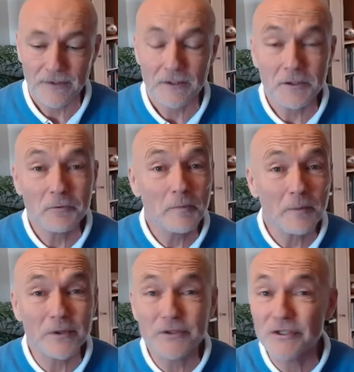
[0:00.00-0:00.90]
Now
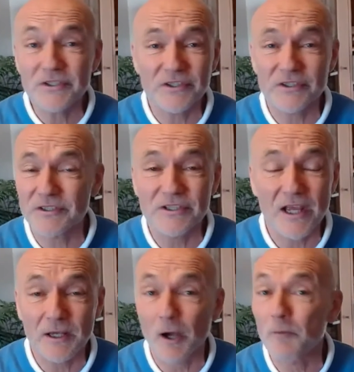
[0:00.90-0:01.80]
remember, Jesus isn't
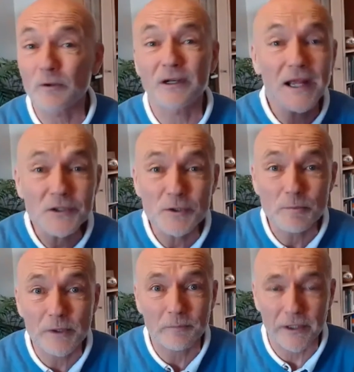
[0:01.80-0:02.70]
saying, I won't let you
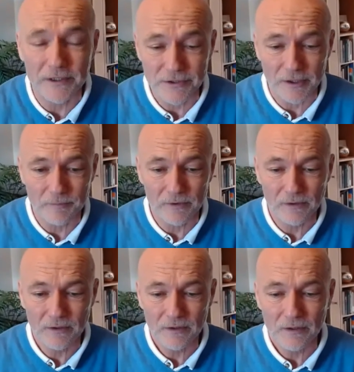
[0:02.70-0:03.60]
be my disciple.
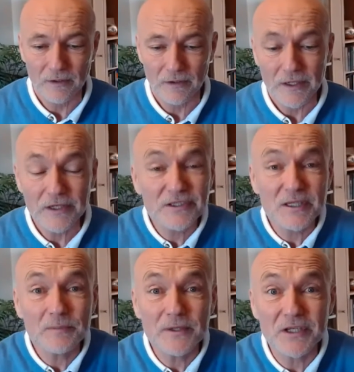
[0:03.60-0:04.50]
He's
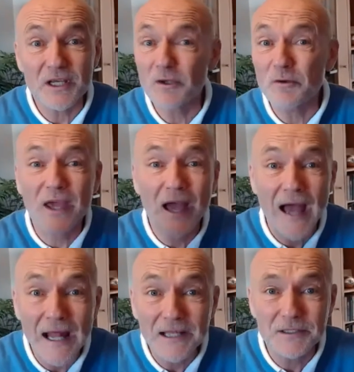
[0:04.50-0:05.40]
simply saying you
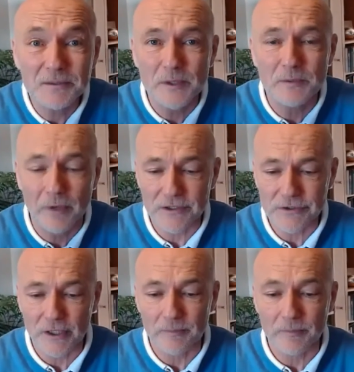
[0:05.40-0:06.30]
can't be my
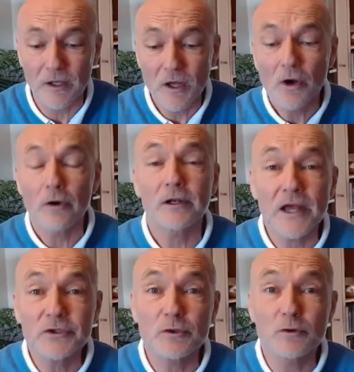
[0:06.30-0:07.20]
disciple
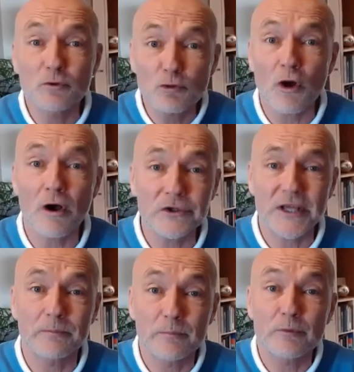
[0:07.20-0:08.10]
unless you cross
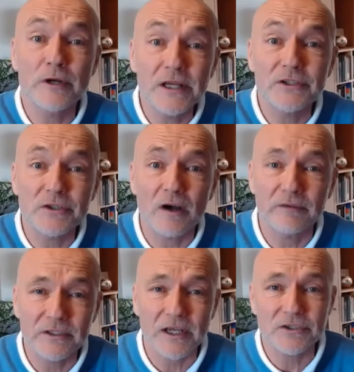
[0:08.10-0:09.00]
that bridge of
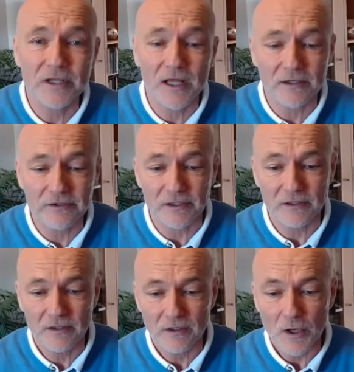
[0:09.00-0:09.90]
intentionality
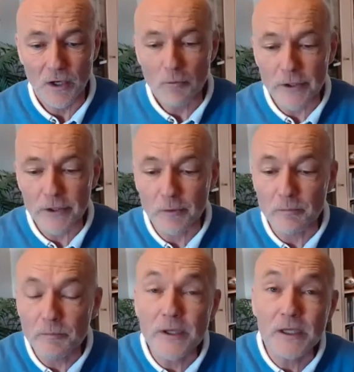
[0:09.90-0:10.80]
where you're
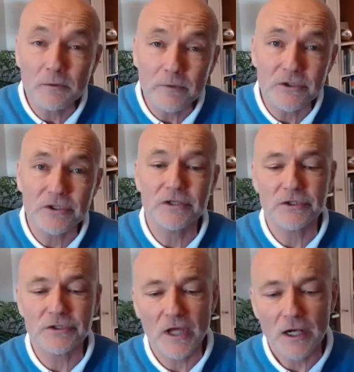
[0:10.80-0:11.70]
being with
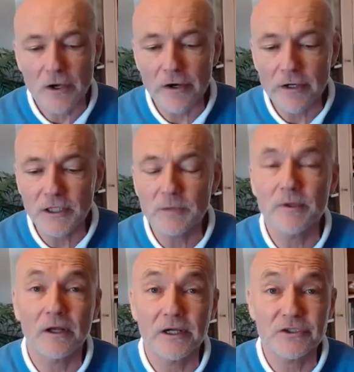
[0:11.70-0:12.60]
Jesus, learning to be
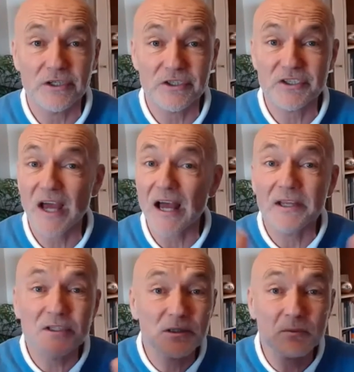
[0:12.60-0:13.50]
like Jesus, and
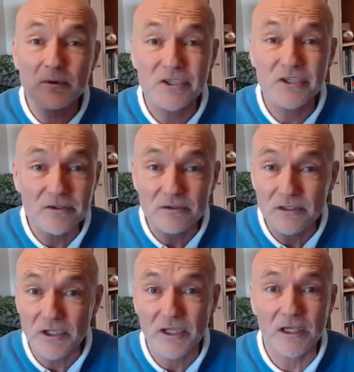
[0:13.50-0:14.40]
it's the most central
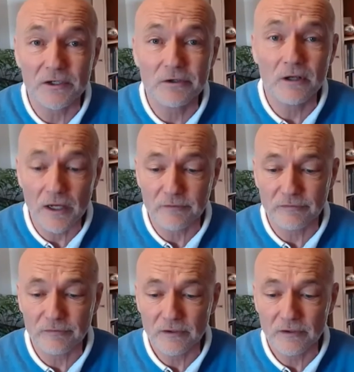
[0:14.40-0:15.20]
thing in your life.